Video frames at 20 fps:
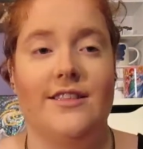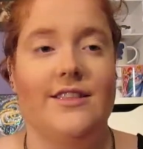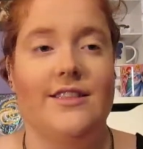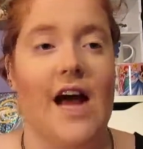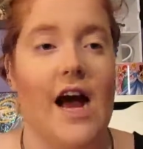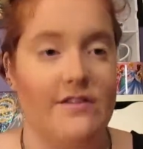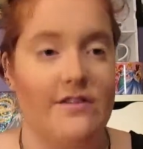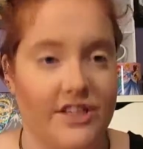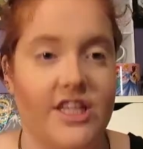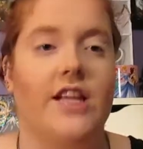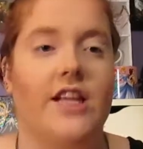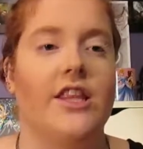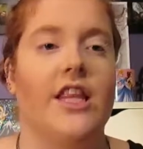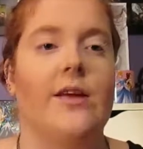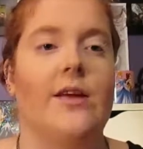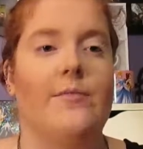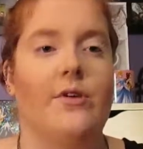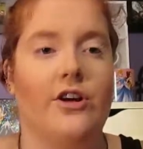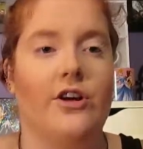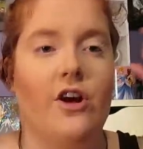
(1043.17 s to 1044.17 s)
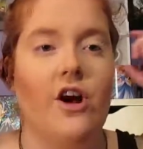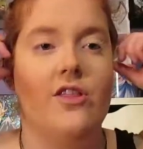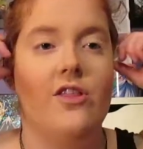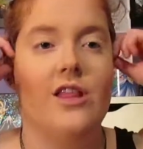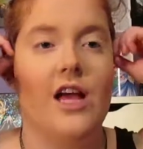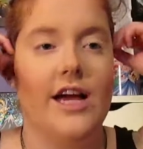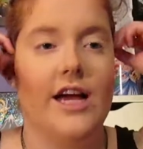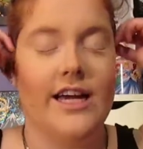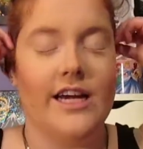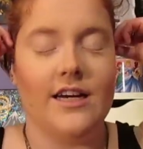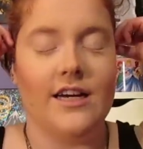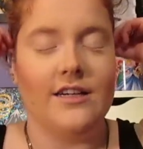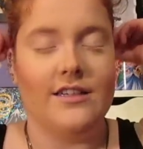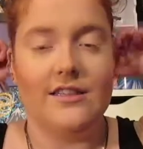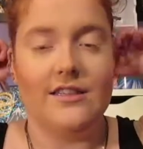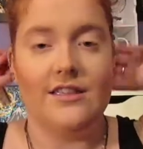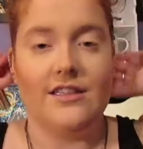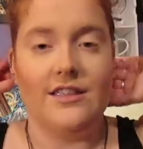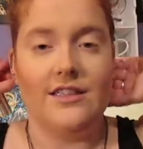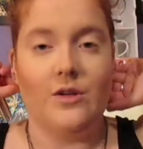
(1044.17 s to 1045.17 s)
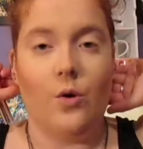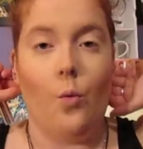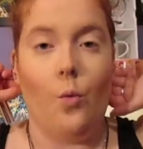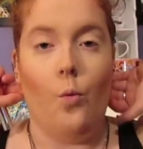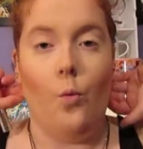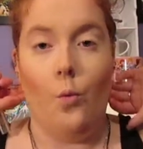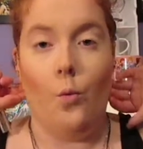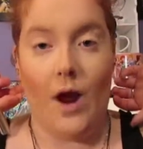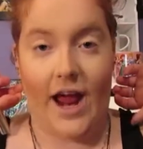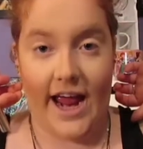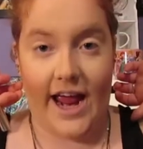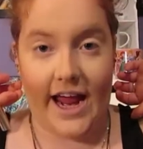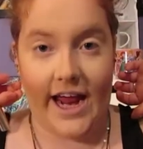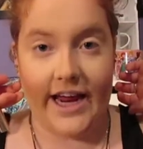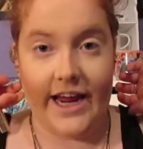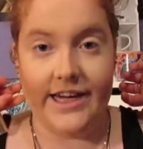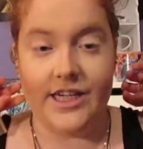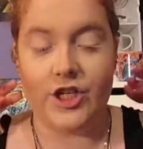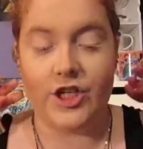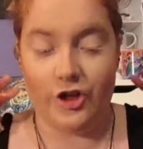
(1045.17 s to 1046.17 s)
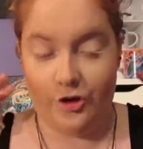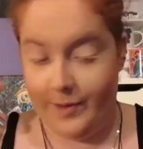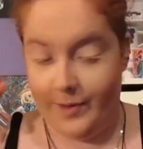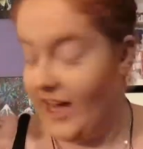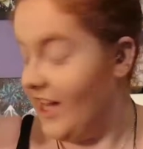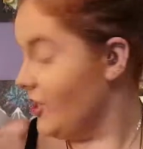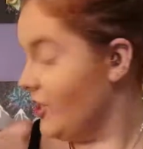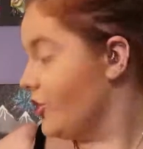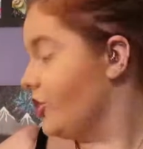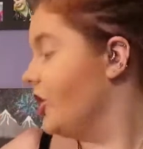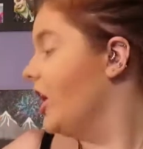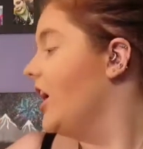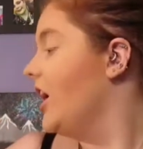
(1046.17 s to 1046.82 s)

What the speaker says: I've suddenly put on like way too much.